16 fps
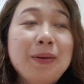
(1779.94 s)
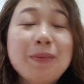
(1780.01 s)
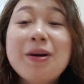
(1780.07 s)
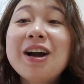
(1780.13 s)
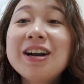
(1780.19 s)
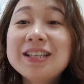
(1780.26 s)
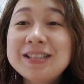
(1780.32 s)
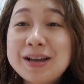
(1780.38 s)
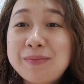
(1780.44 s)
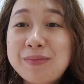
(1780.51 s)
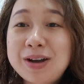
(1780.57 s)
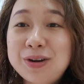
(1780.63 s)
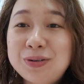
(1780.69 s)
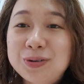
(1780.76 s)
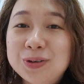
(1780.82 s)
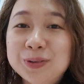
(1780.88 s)
may mga
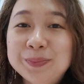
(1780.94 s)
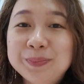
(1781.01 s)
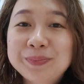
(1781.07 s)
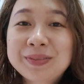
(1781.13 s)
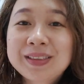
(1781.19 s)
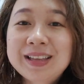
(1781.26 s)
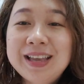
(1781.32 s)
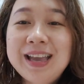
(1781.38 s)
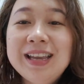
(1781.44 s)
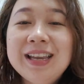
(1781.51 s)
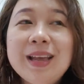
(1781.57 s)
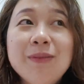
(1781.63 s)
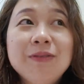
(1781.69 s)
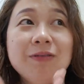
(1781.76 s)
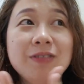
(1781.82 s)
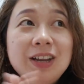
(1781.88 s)
kasama ko.
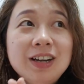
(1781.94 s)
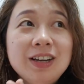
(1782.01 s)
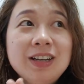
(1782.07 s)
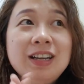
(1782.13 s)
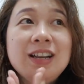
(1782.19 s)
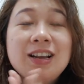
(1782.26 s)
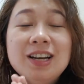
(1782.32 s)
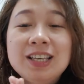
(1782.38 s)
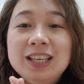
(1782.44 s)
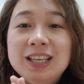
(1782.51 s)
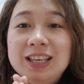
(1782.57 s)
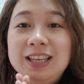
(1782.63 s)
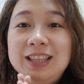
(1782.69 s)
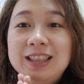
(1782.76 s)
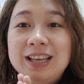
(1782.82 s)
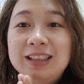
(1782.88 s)
And I'm very
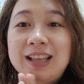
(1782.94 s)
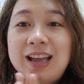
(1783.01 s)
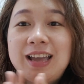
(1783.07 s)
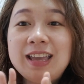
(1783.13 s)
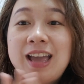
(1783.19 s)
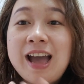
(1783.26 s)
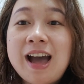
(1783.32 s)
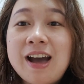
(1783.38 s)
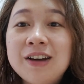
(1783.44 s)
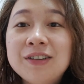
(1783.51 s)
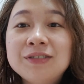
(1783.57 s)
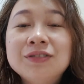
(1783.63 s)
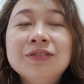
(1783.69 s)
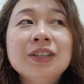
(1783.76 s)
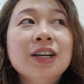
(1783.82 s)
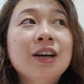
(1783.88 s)
lucky that I
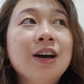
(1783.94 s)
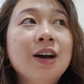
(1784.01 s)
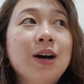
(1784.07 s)
have